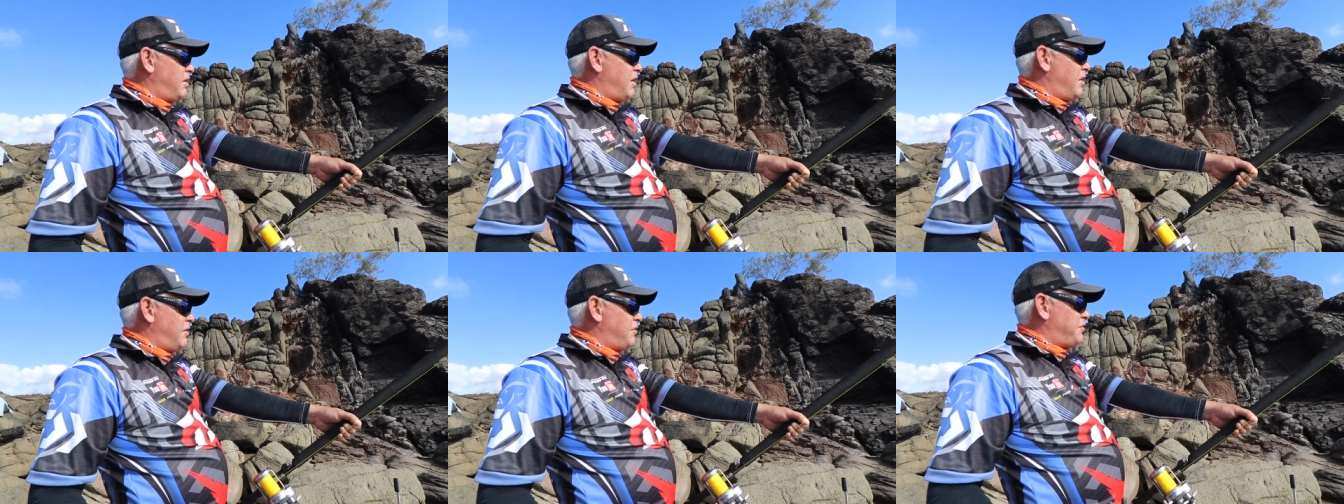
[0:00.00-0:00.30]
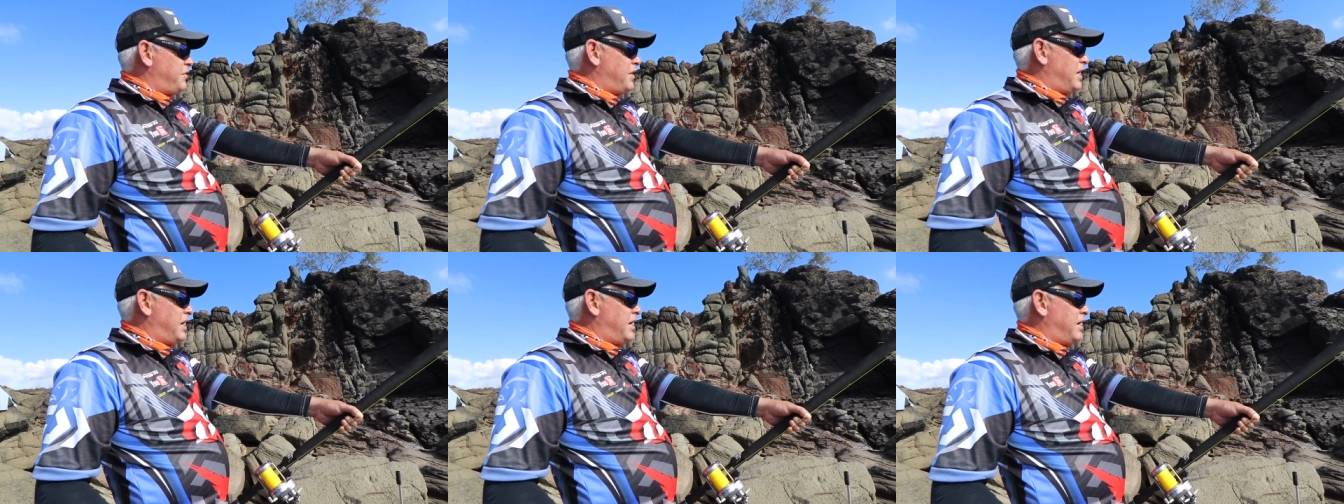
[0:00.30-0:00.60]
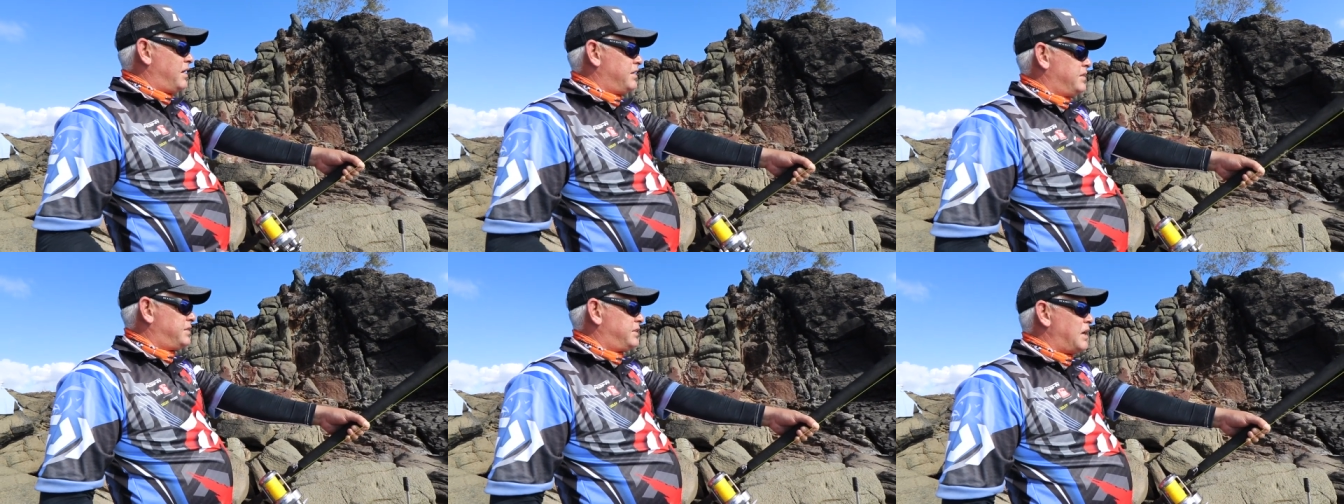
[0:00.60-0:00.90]
of
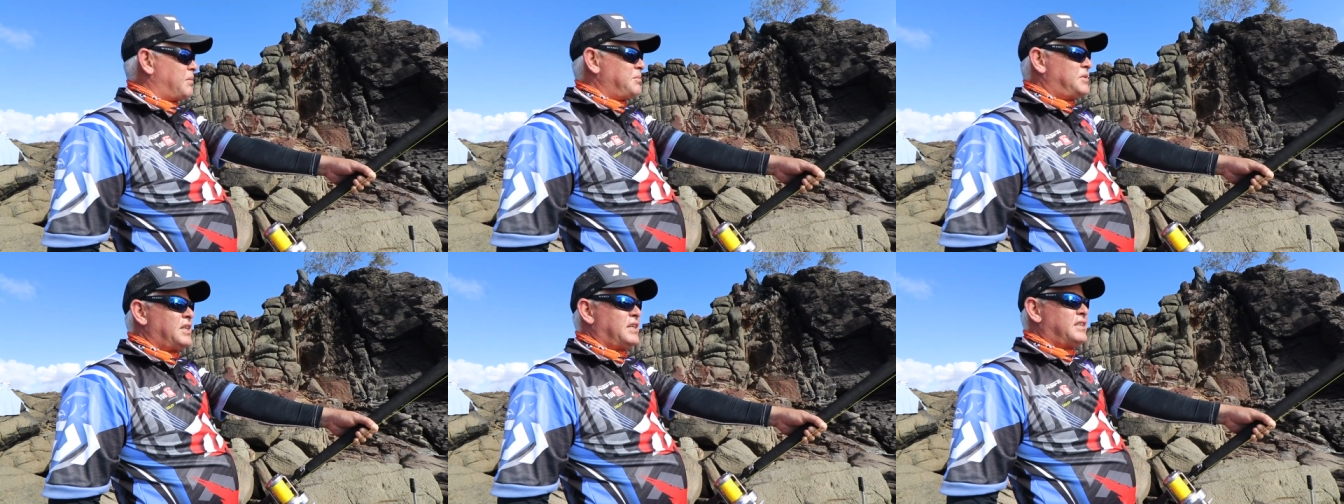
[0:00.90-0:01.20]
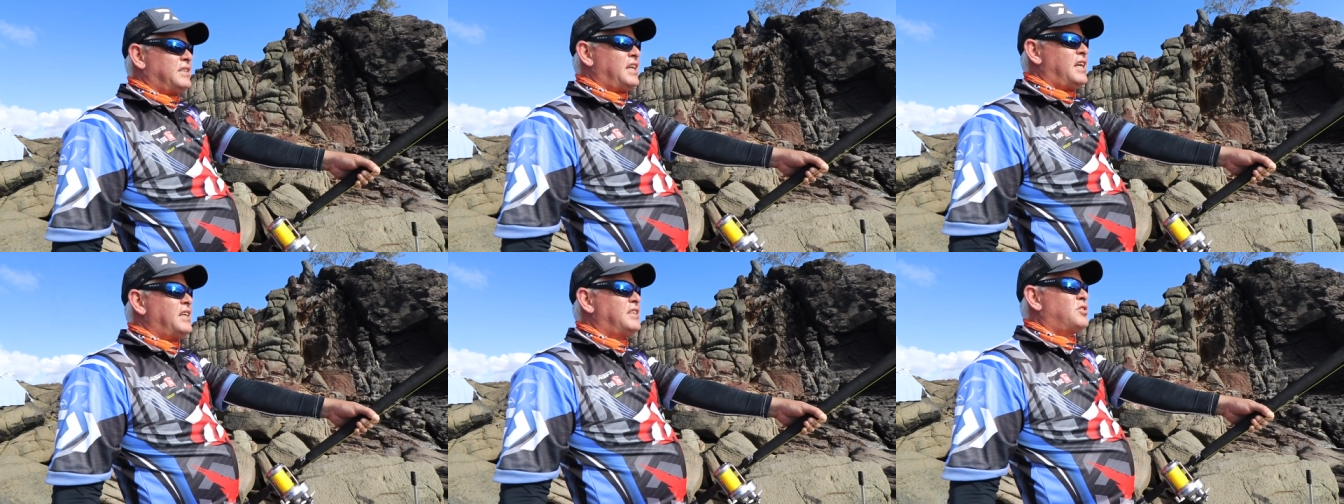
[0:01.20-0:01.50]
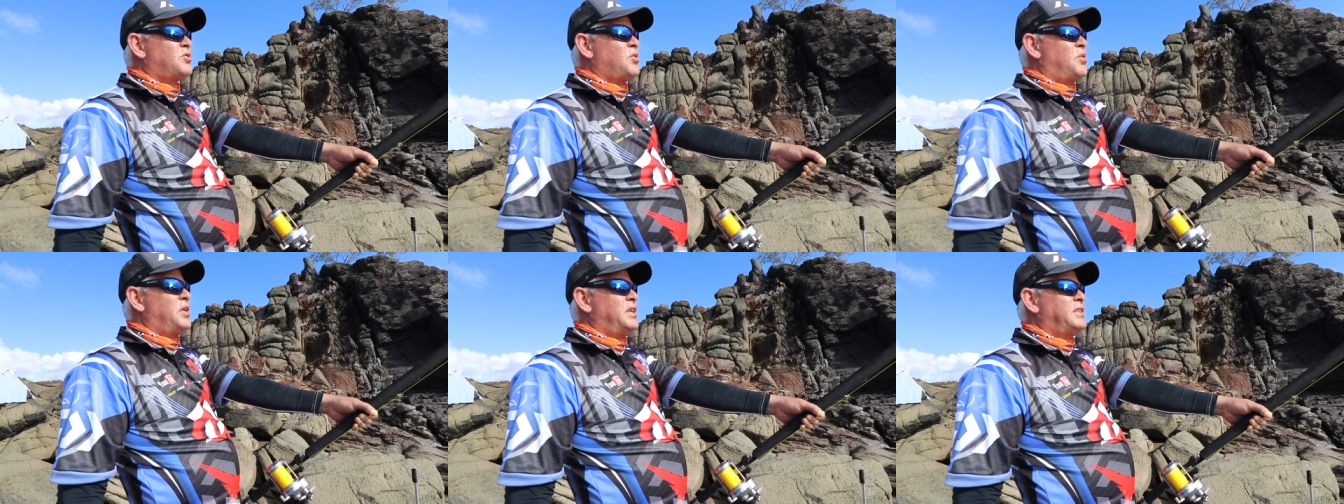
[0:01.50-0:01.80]
uh, some success
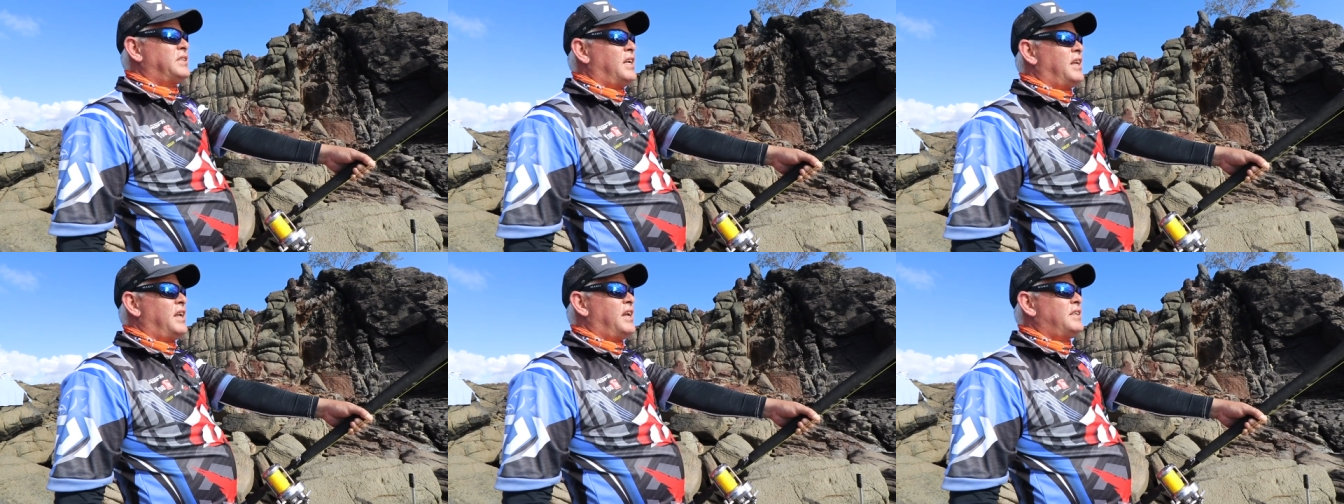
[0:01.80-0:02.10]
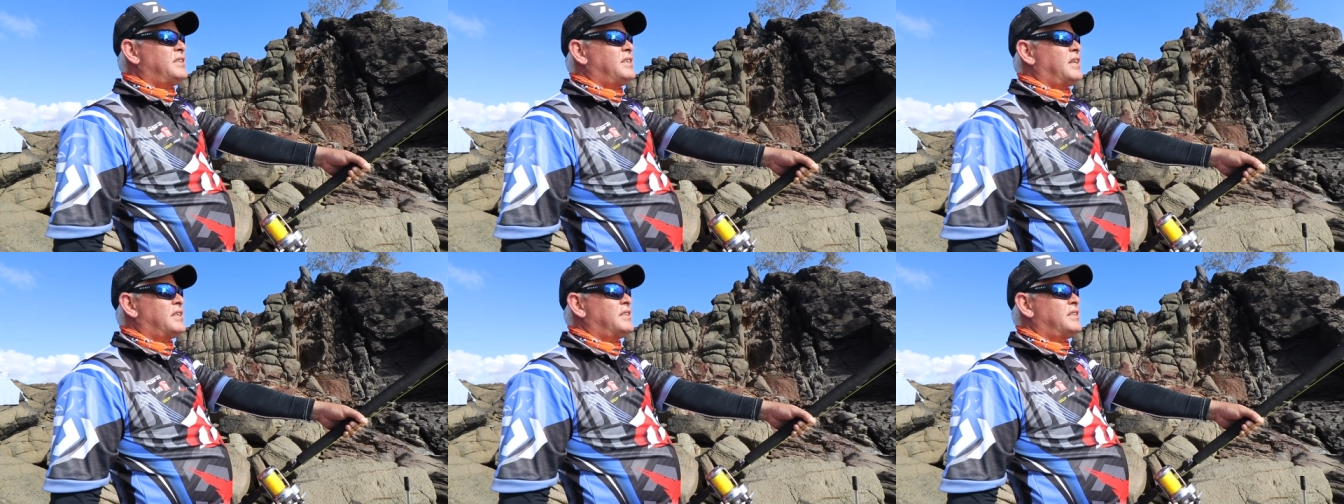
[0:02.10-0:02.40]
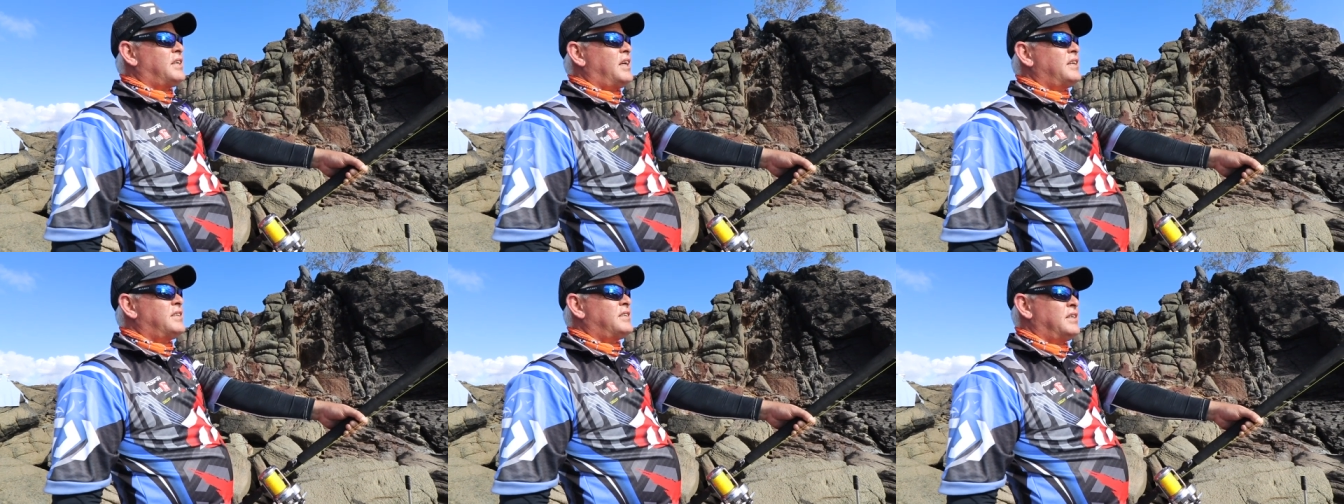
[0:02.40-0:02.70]
stories and less
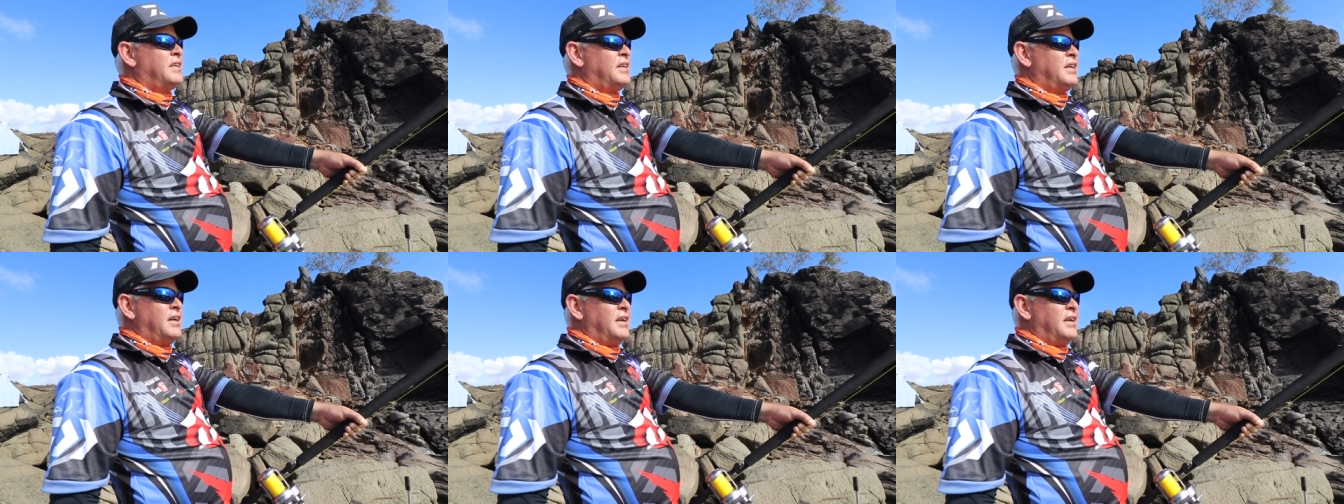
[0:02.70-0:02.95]
success